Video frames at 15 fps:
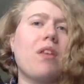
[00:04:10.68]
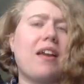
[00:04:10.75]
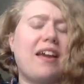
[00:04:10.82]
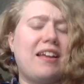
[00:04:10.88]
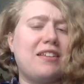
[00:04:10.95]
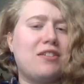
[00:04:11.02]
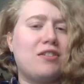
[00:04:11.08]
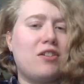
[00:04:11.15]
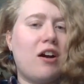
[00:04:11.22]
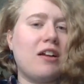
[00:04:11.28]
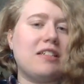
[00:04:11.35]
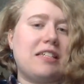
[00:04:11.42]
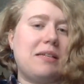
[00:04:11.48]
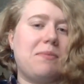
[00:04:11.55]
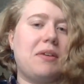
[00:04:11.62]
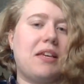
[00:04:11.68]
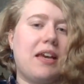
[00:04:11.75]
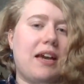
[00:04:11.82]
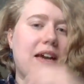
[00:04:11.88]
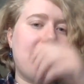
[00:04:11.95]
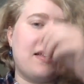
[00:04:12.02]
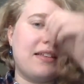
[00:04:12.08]
It's daunting
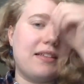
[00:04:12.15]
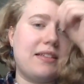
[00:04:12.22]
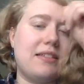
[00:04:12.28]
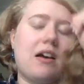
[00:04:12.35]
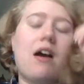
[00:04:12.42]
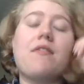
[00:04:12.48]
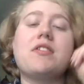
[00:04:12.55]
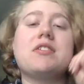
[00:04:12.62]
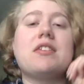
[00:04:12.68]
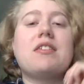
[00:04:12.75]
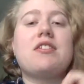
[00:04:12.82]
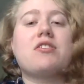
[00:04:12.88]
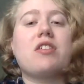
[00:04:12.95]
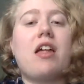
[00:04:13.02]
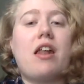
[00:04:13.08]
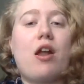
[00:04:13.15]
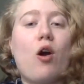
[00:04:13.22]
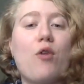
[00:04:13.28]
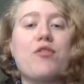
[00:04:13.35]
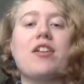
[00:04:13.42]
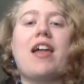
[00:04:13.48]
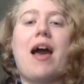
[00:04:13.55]
because obviously there's a lot of
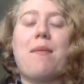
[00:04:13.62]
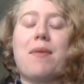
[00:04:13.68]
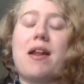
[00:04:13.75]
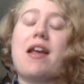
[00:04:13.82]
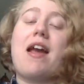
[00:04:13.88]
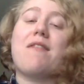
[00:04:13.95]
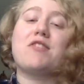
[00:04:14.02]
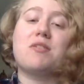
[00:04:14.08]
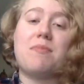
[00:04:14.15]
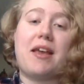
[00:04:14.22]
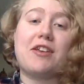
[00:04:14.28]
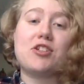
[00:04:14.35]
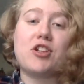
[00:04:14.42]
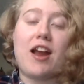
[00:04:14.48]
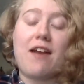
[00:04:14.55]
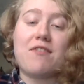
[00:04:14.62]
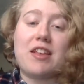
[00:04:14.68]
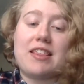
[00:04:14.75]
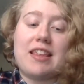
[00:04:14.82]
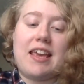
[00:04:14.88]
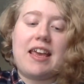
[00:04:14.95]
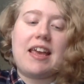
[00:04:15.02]
overlap and I have to make sure
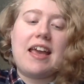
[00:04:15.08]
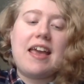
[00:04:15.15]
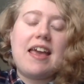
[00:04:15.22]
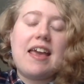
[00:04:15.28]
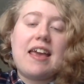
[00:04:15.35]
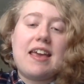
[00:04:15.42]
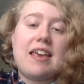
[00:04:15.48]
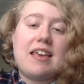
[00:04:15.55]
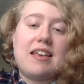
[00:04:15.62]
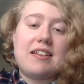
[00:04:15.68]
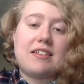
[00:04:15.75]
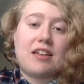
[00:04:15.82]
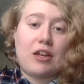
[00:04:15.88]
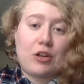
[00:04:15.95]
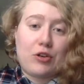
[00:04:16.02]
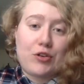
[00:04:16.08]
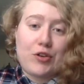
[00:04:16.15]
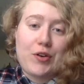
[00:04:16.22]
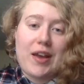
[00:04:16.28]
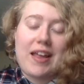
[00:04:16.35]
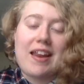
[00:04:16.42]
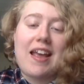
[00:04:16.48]
everything is
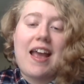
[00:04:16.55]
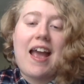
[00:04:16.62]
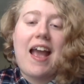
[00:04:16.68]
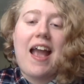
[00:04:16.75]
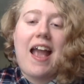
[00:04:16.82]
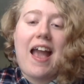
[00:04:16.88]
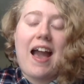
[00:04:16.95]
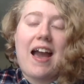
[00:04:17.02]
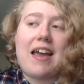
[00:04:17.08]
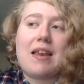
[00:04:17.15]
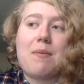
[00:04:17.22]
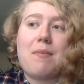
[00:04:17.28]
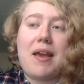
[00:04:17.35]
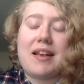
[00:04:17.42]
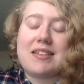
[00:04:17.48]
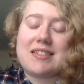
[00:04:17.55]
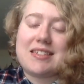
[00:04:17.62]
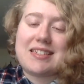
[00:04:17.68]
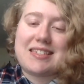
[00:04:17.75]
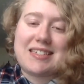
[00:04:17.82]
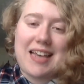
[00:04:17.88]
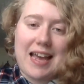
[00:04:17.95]
congruent and makes
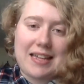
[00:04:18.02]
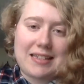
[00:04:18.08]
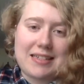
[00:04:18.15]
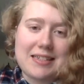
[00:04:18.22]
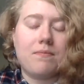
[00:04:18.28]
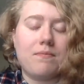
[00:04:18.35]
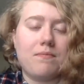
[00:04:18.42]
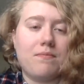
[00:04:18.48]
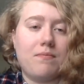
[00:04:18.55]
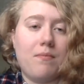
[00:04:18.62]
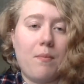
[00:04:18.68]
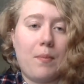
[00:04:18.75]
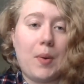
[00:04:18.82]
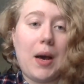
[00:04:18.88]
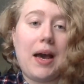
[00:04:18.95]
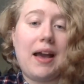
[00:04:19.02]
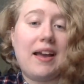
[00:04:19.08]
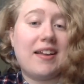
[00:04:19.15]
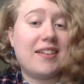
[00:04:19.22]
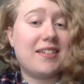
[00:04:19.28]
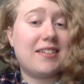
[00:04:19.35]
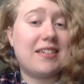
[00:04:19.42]
sense, but
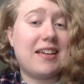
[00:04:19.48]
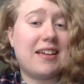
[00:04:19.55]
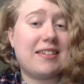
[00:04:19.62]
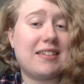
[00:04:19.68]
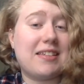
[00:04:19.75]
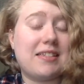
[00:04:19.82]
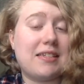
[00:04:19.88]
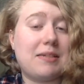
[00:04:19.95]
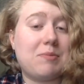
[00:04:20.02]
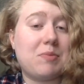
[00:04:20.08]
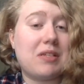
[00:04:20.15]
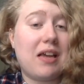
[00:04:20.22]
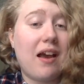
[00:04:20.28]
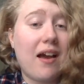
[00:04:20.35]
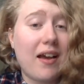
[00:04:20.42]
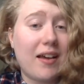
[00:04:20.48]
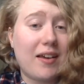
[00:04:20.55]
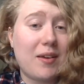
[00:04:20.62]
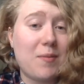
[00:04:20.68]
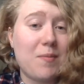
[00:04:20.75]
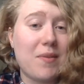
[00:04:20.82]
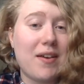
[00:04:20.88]
at the same time